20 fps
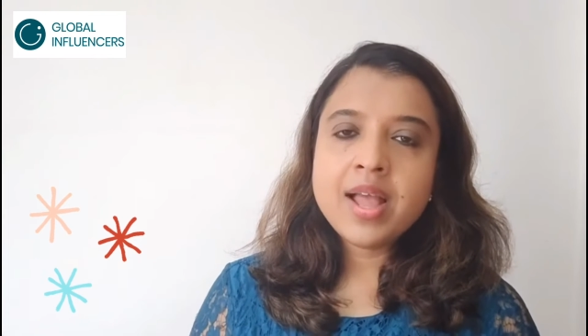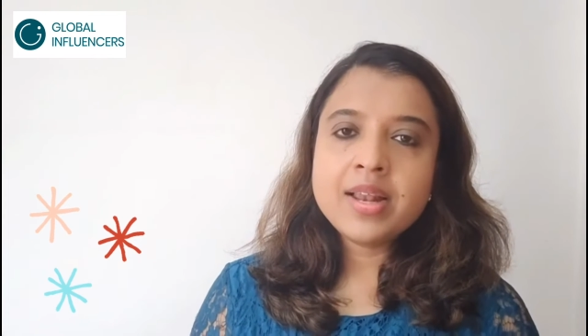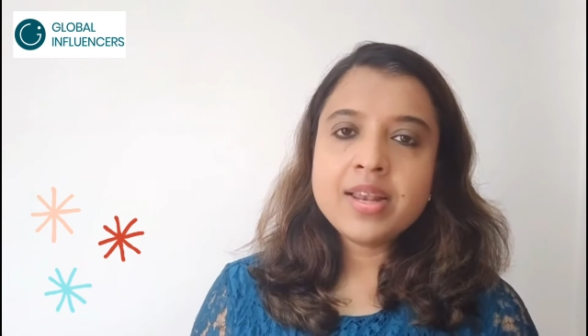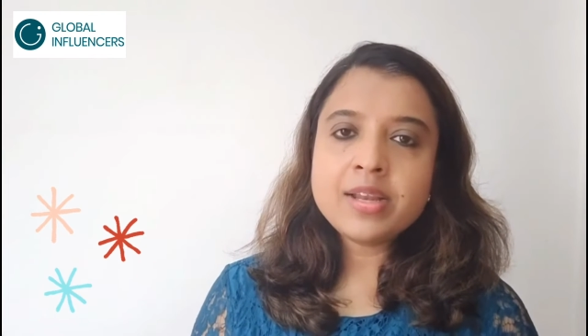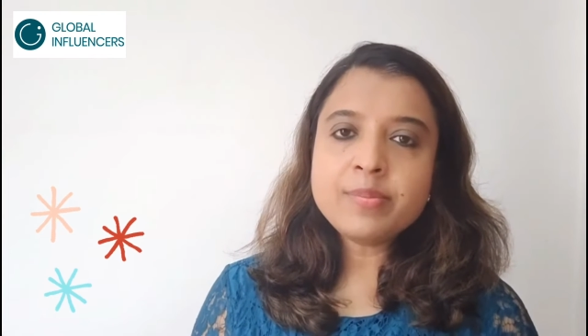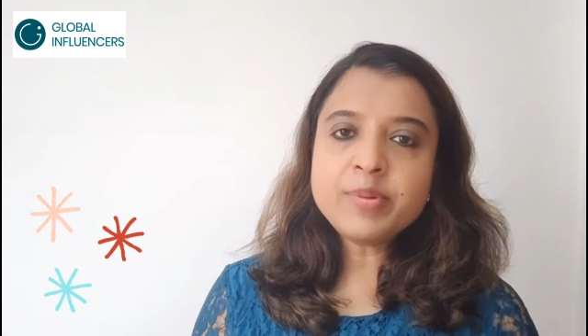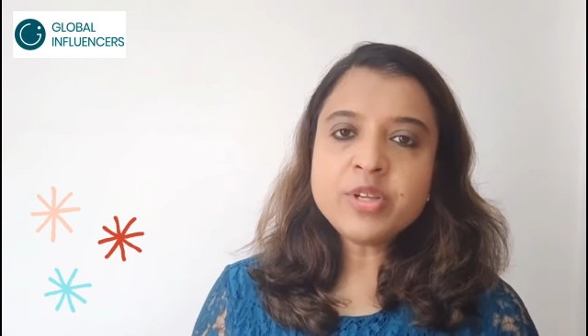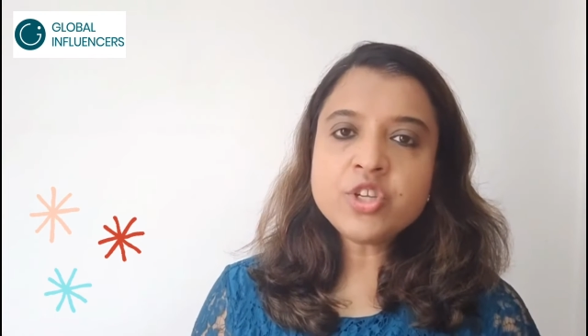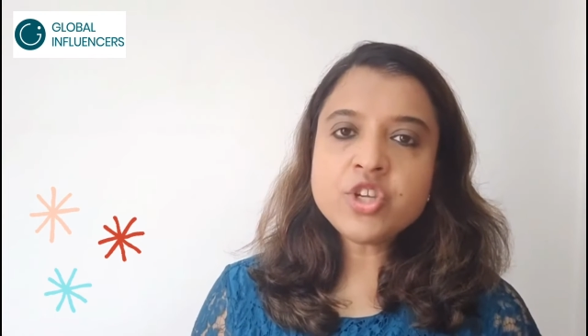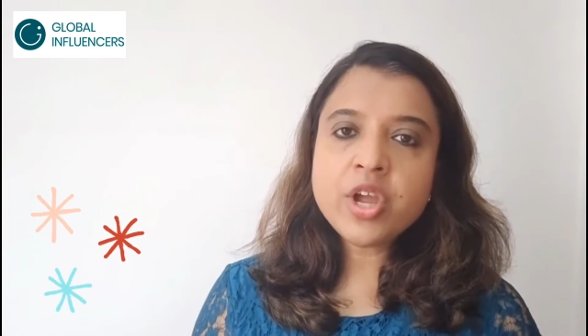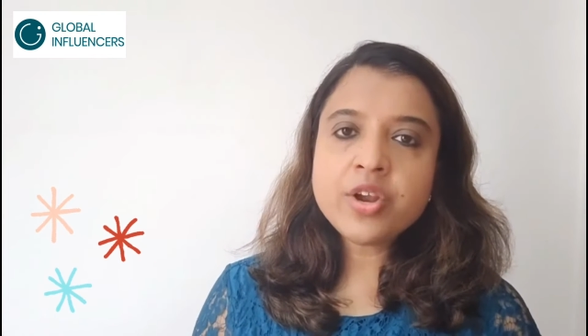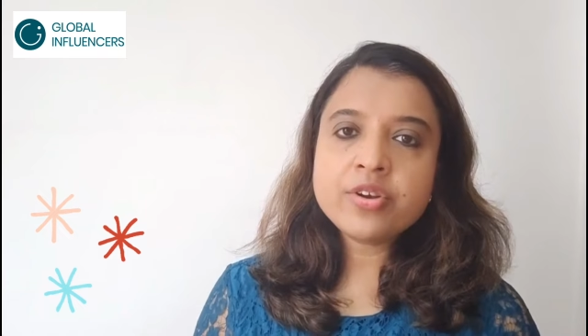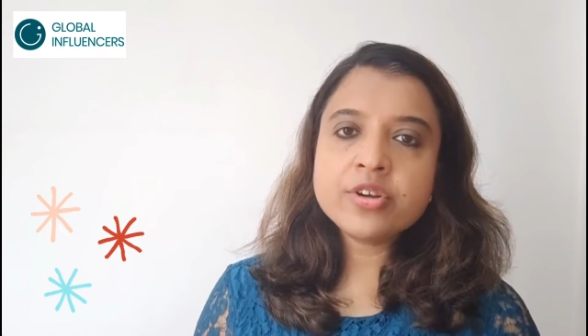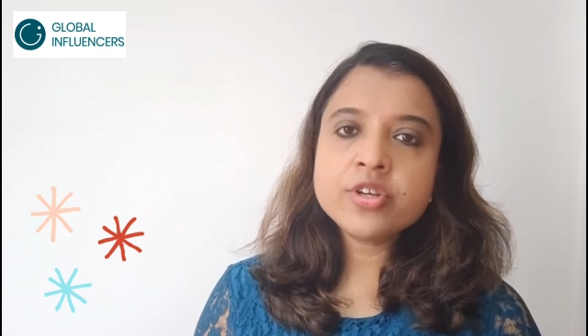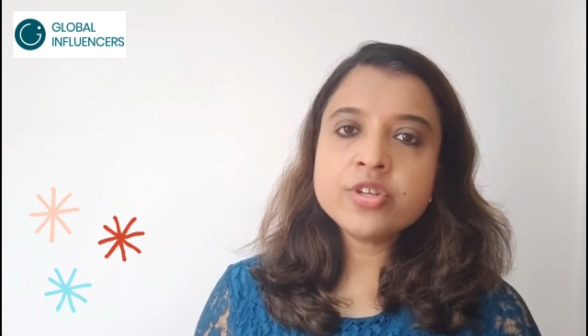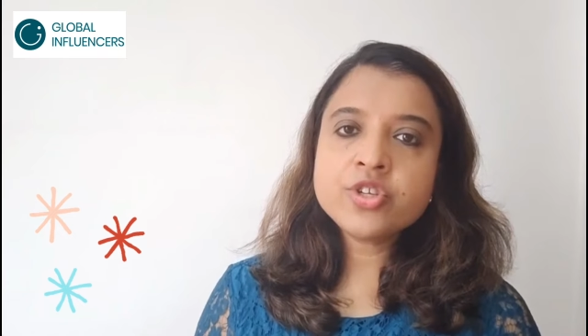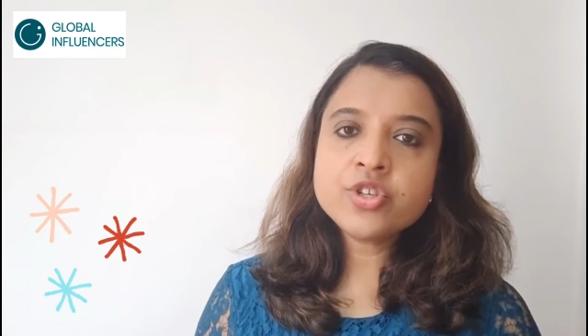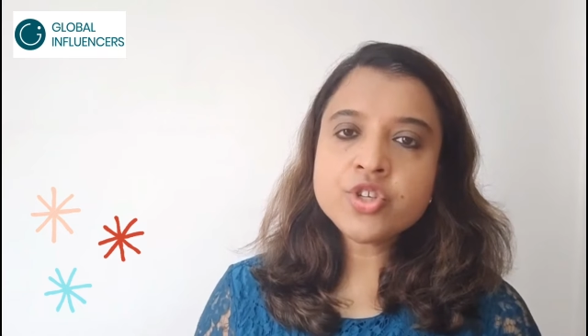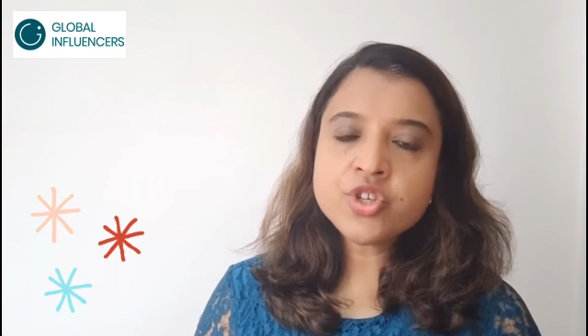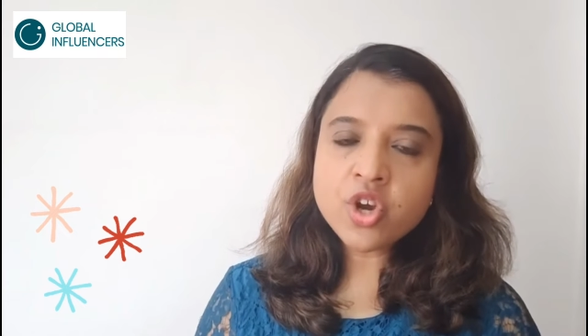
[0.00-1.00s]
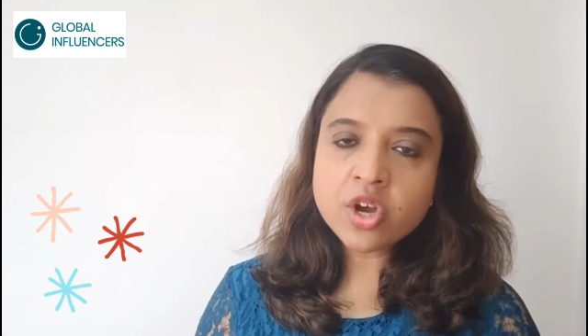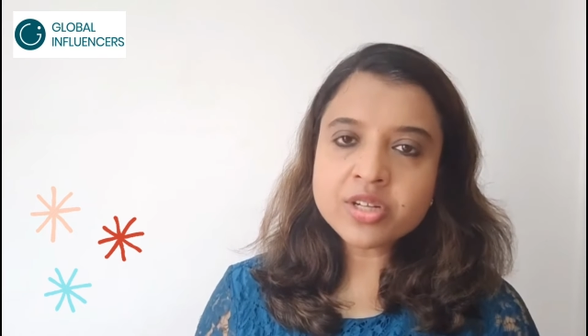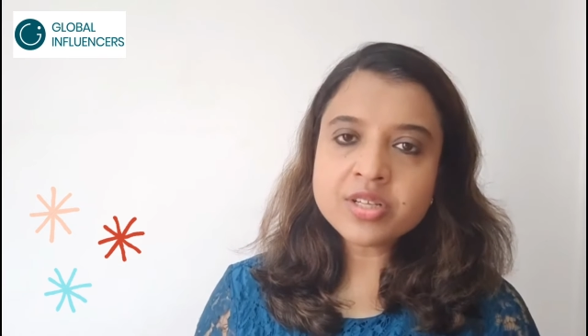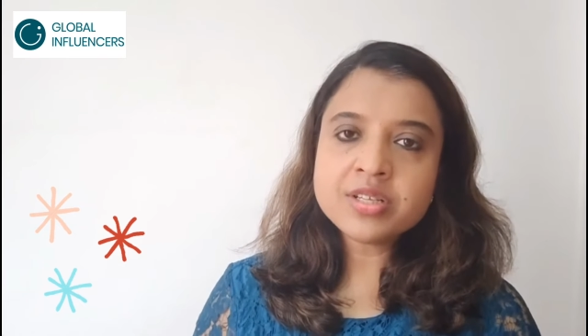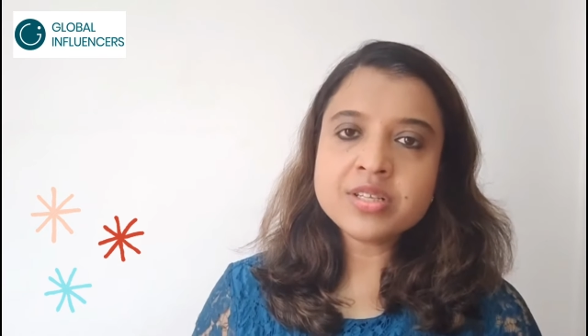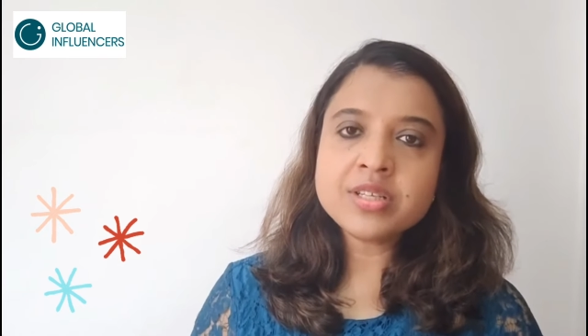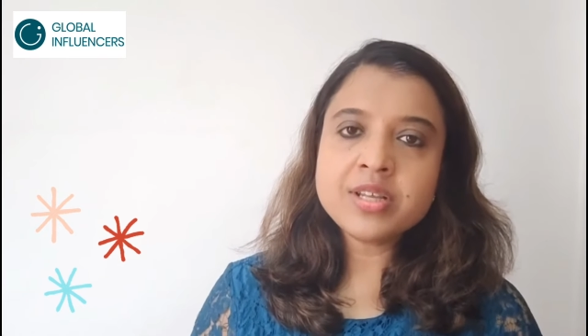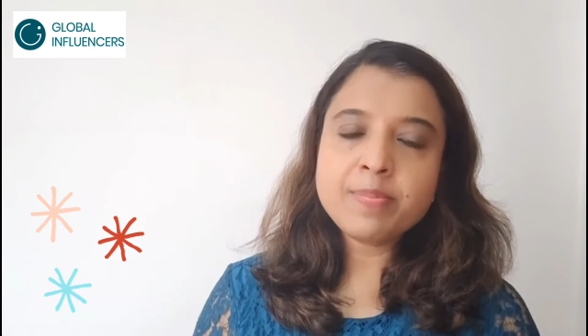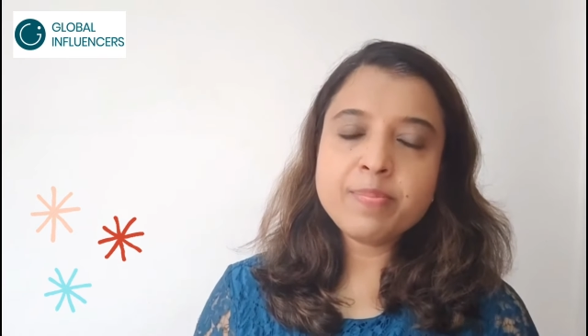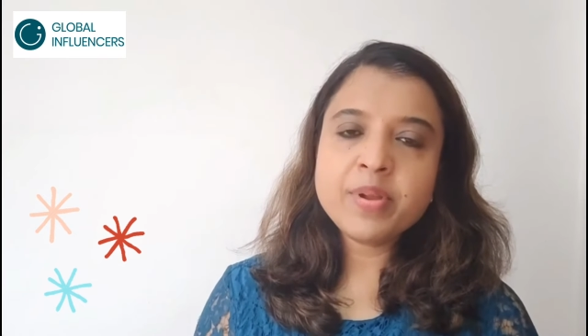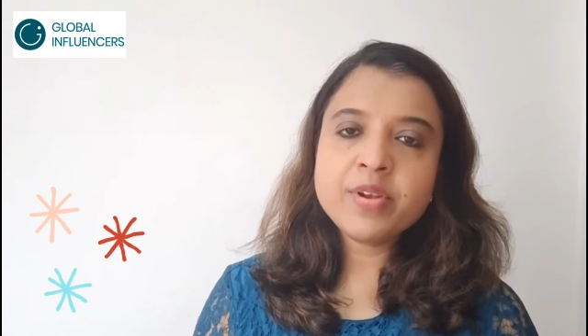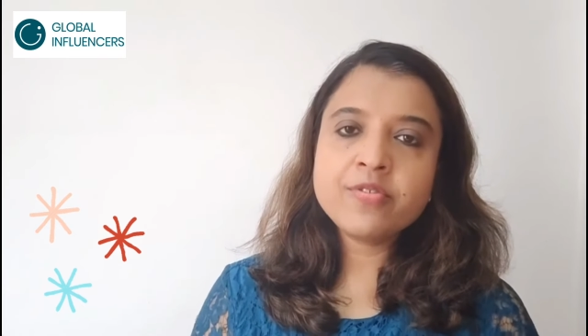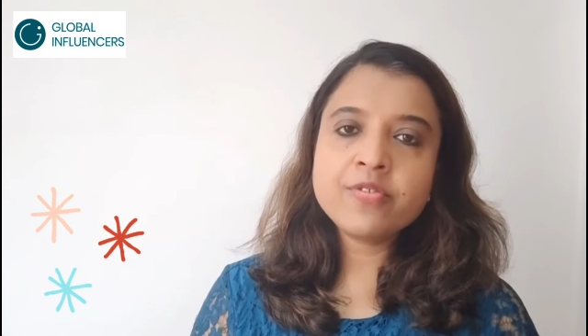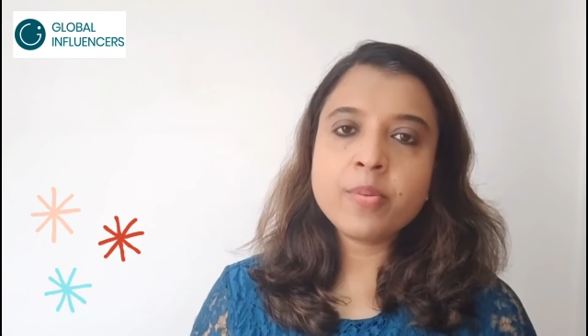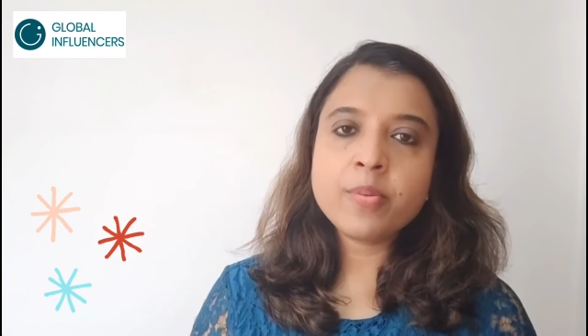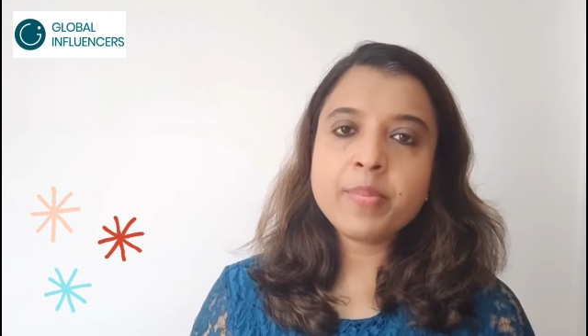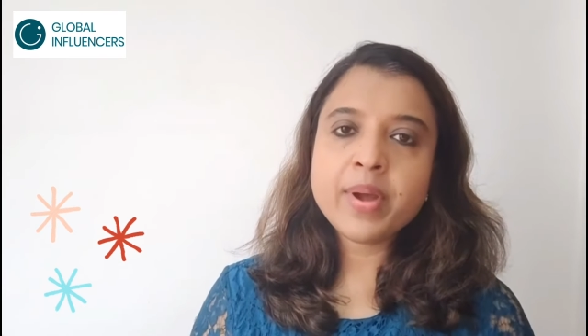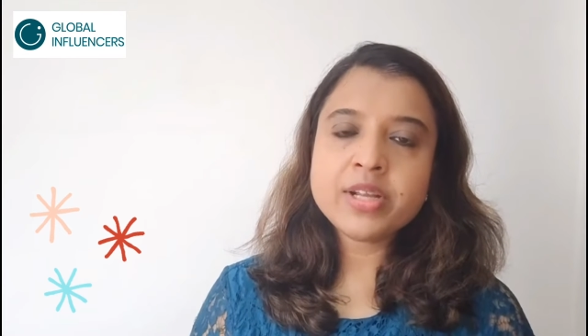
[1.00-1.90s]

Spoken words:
Let me share a short snippet from